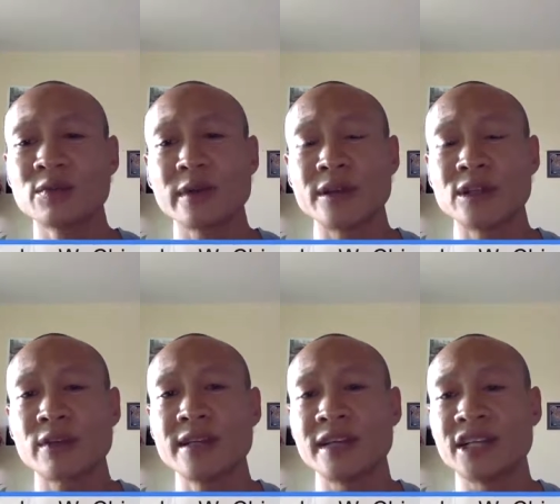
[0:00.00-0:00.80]
was, it's
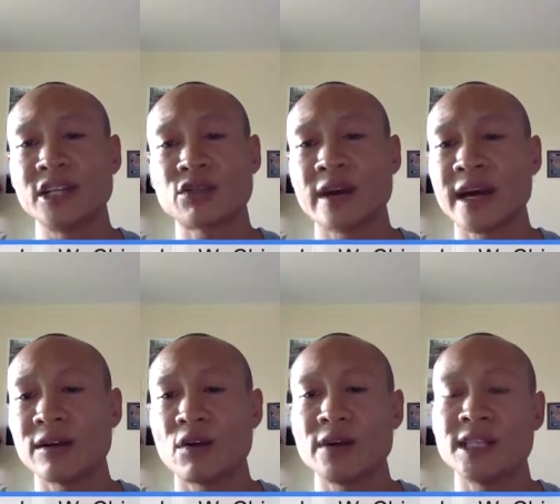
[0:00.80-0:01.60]
crazy. Like, she tried
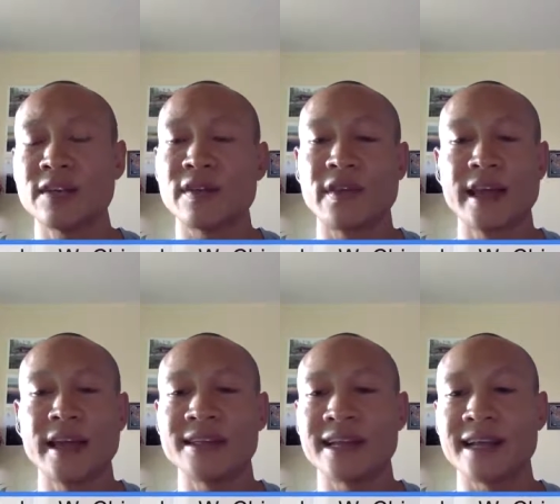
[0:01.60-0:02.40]
all these different
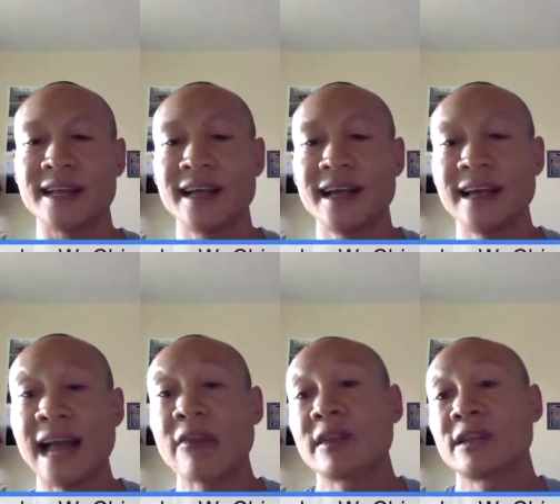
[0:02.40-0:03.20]
things, and
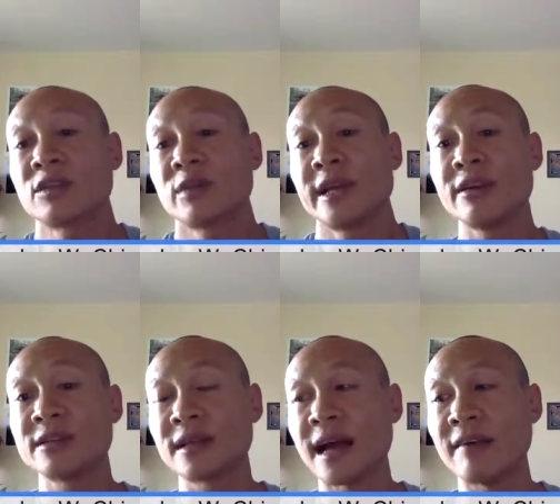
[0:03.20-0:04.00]
now that it's three
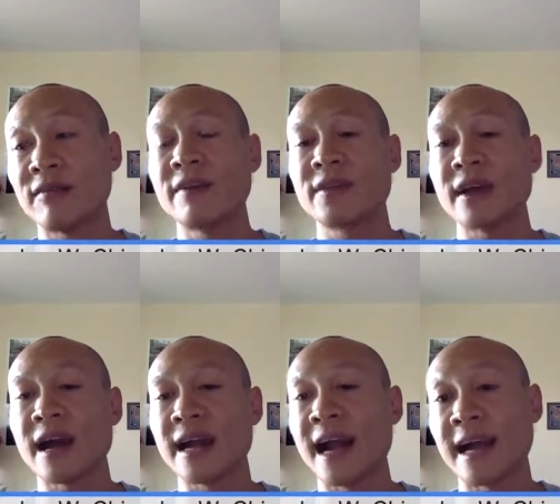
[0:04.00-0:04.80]
years I've left there,
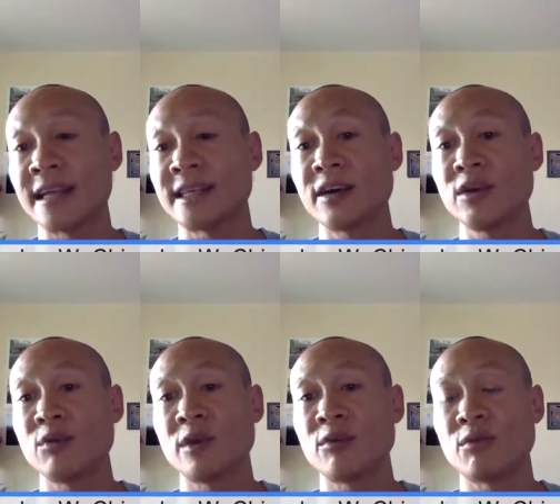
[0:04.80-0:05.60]
I, I can tell you
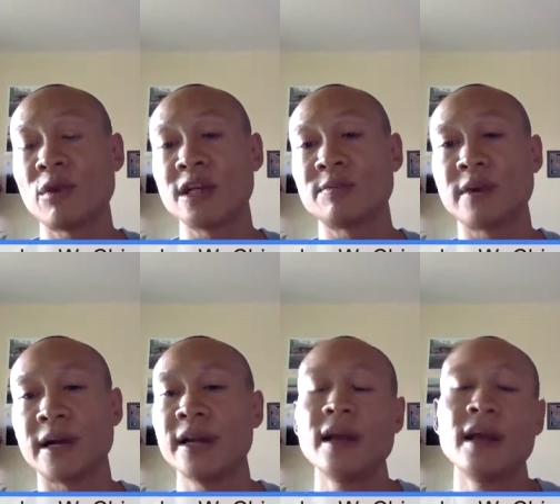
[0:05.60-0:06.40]
what it was.
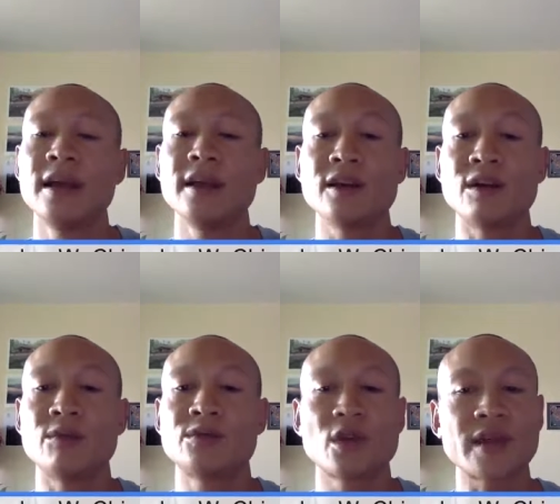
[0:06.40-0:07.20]
But you
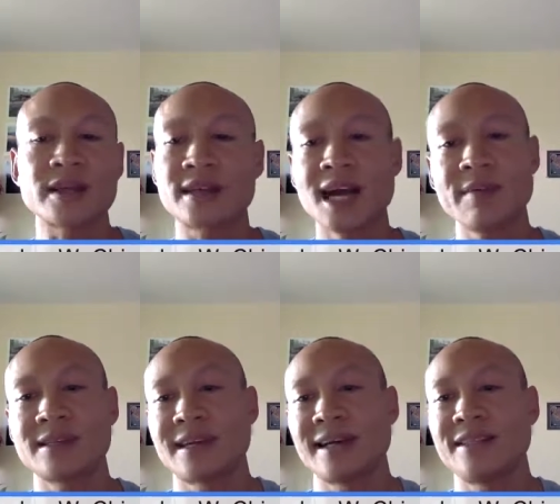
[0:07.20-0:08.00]
know, during that time,
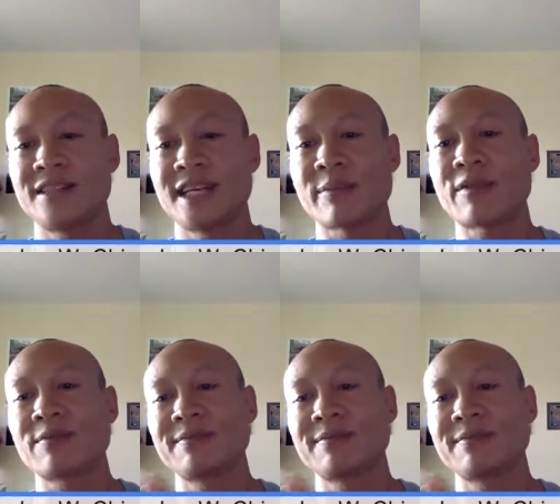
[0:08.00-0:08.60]
it's like she kept